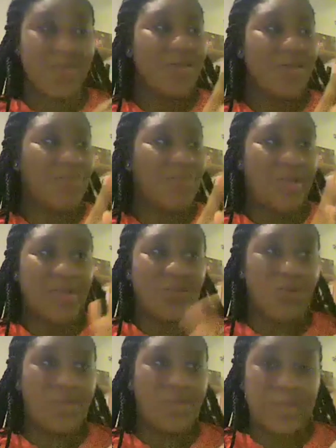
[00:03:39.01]
When I told
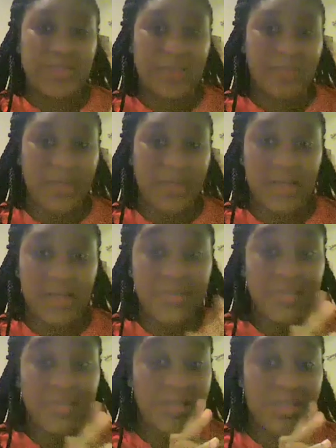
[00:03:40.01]
him I see him again, I said,
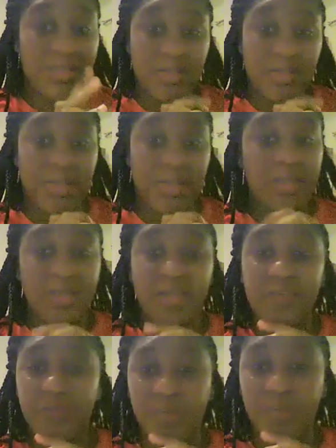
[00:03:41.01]
listen, I need a
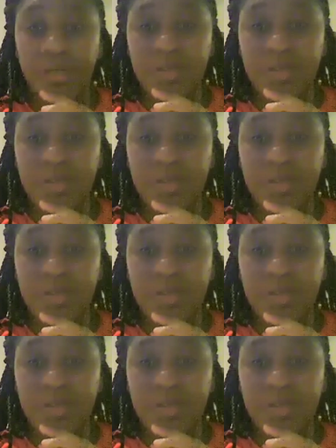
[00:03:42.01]
divorce.